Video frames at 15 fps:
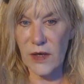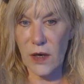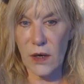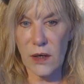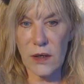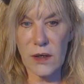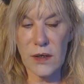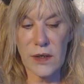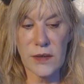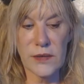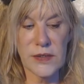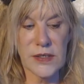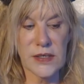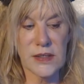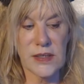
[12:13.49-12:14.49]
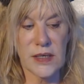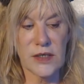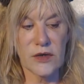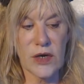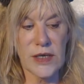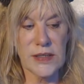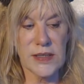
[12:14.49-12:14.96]
the cards,
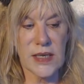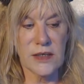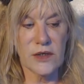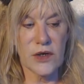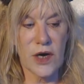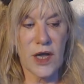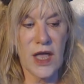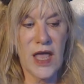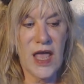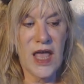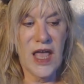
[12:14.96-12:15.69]
etc., etc.